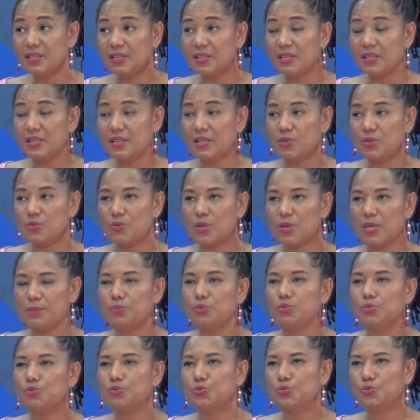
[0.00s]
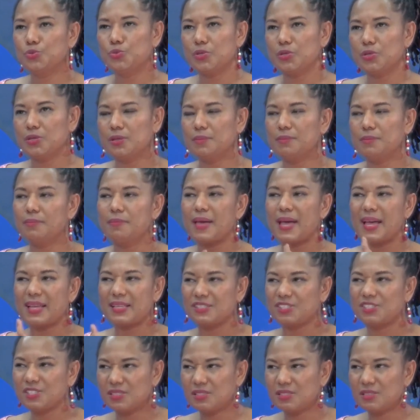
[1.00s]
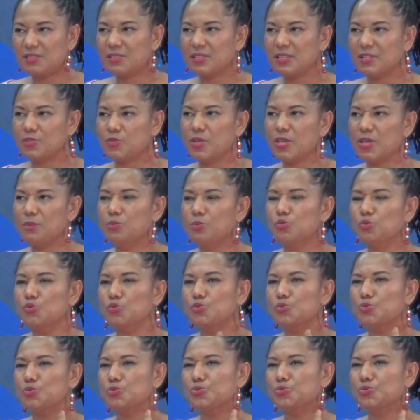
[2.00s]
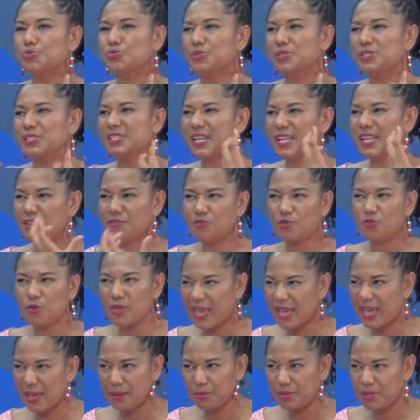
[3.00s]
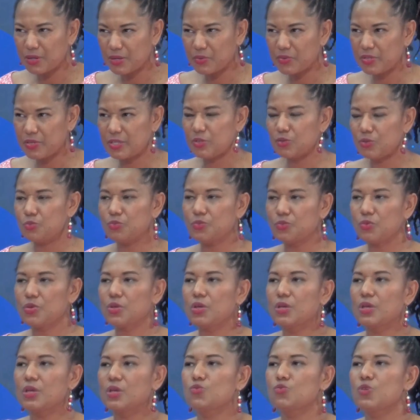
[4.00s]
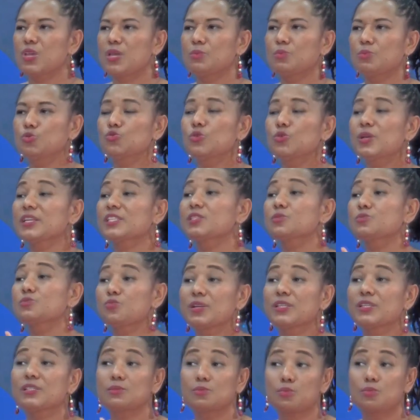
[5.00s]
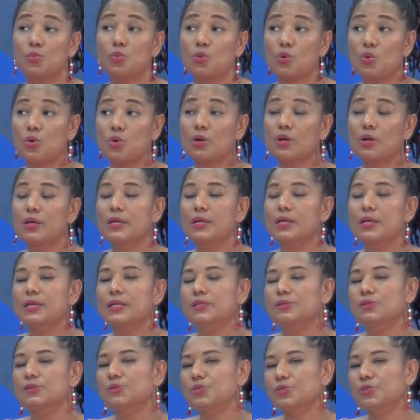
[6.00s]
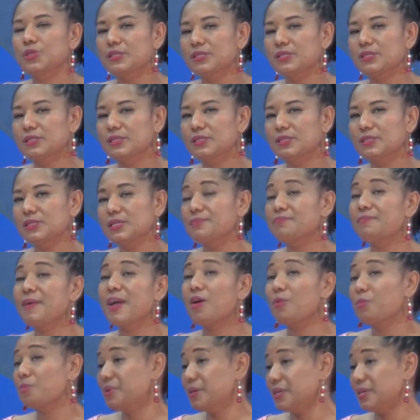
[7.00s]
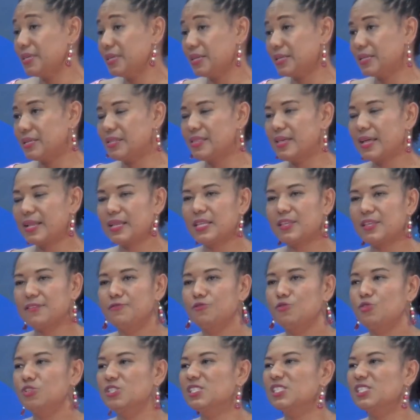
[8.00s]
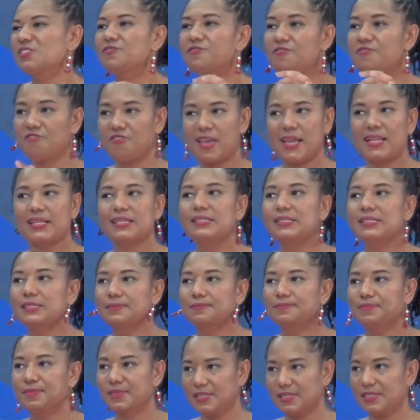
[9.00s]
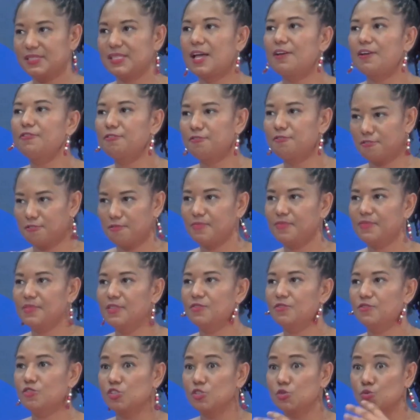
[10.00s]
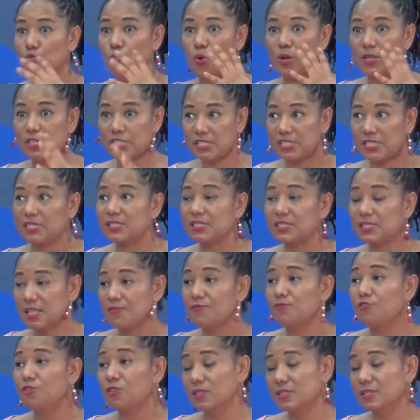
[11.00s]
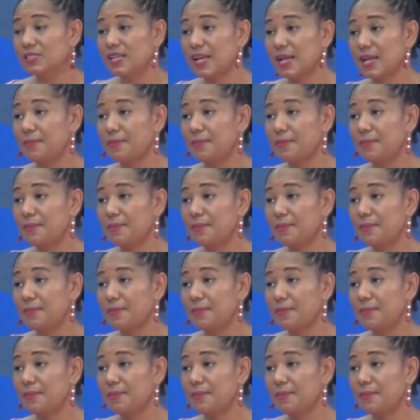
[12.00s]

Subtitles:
You're able to imagine, and you're able to retain vocabulary. You're able to express more, in my opinion, than if you're just fed stuff. If you're just watching stuff all the time.